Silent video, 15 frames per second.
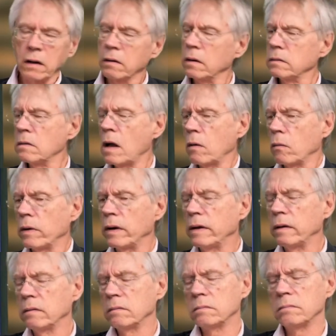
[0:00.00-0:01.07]
does not
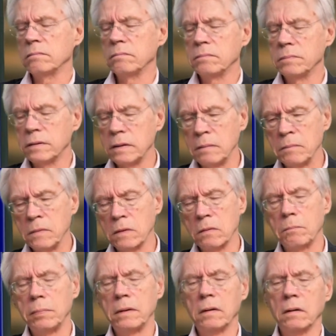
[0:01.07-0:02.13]
really seem to
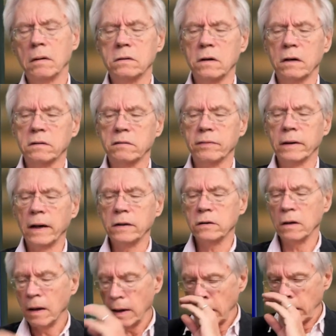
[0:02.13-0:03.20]
be a good
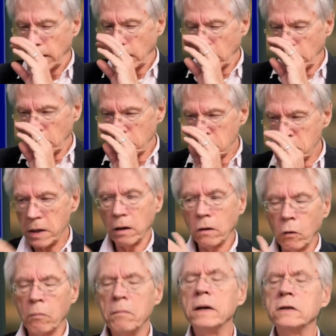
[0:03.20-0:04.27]
justification. Mere
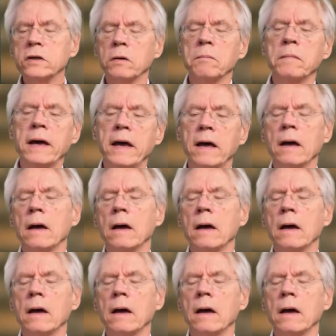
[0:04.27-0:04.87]
omission may